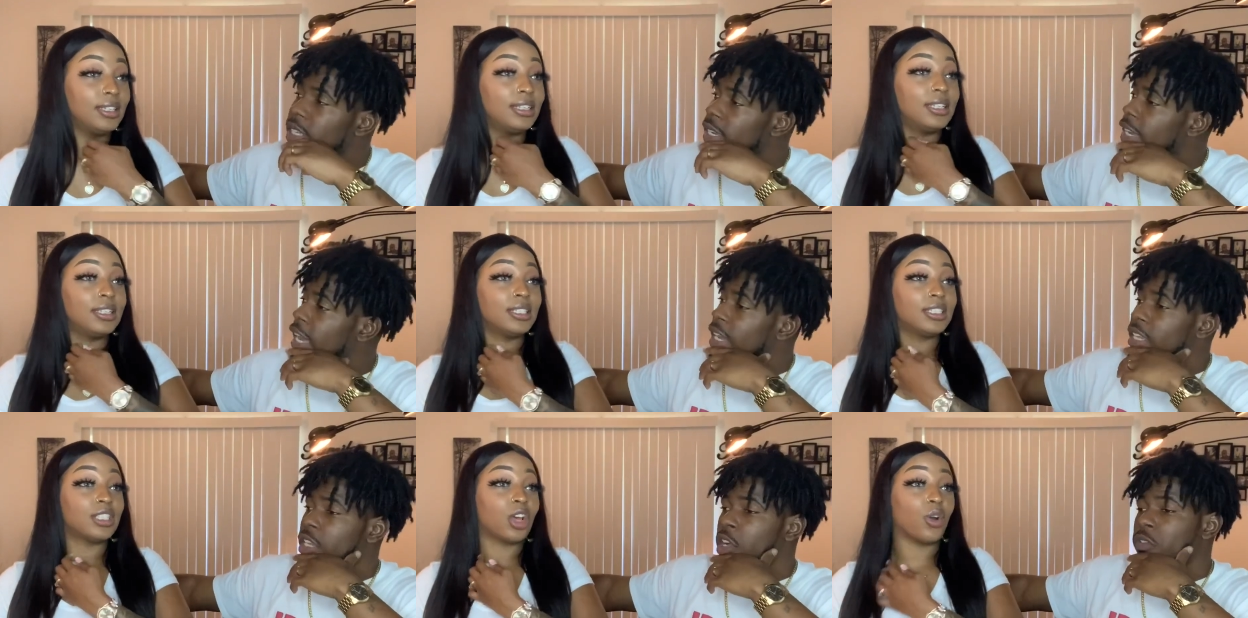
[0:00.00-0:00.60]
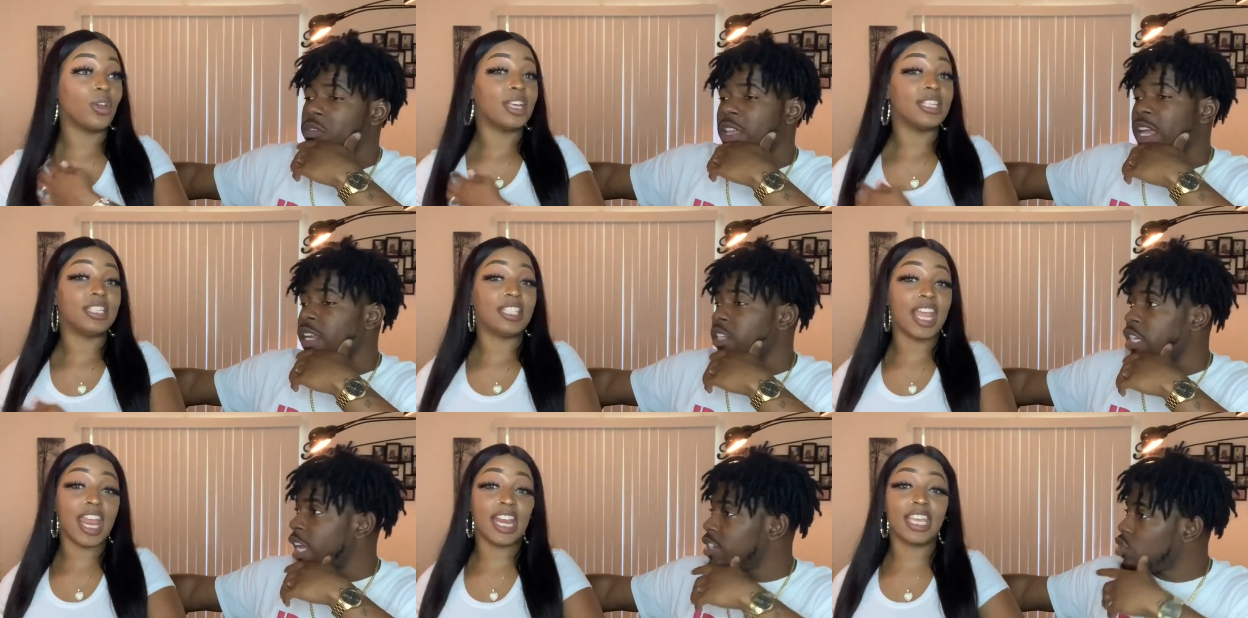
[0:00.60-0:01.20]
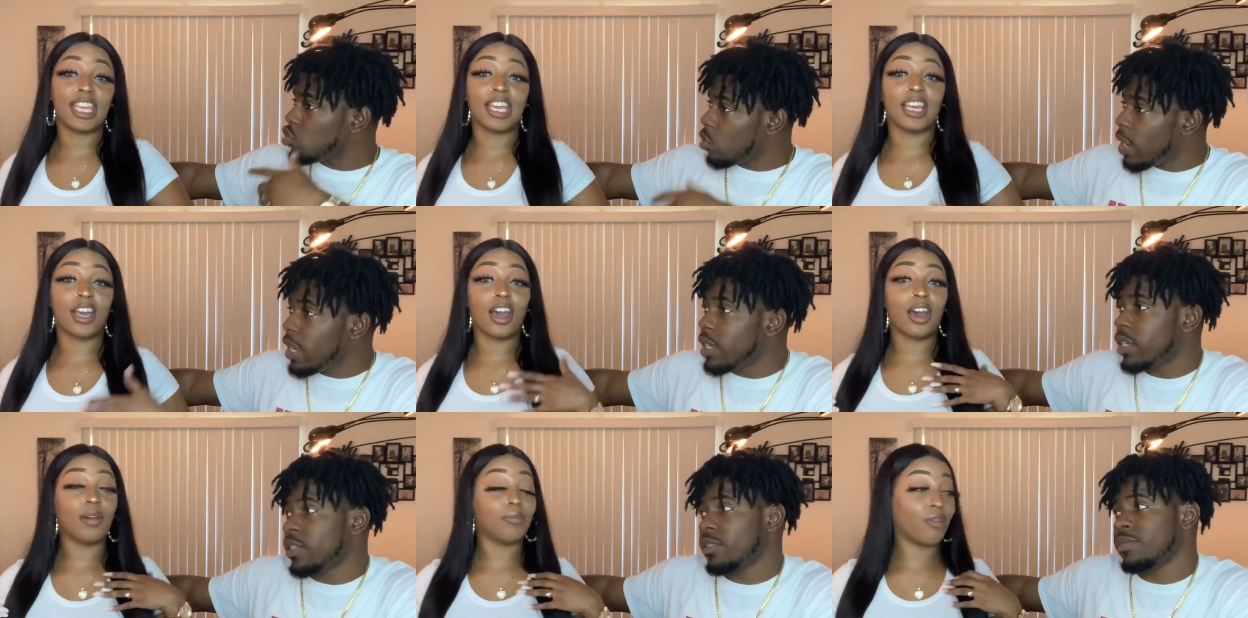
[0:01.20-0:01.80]
Speaker 1: he gotta get so out So his daddy can
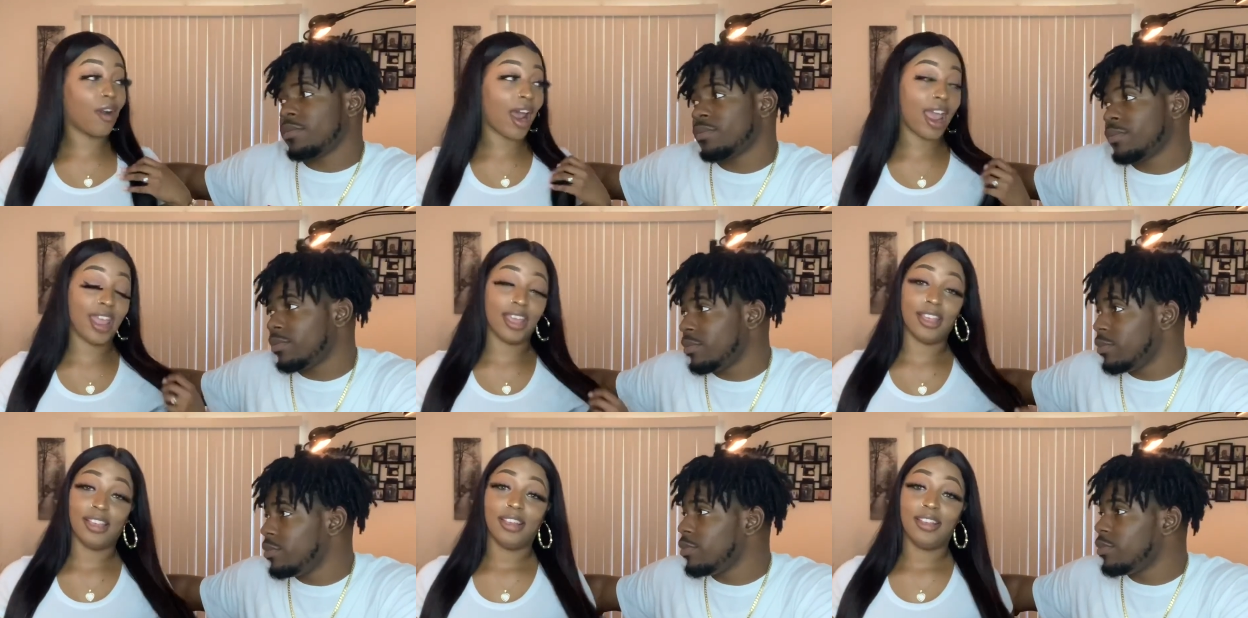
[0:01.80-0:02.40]
come right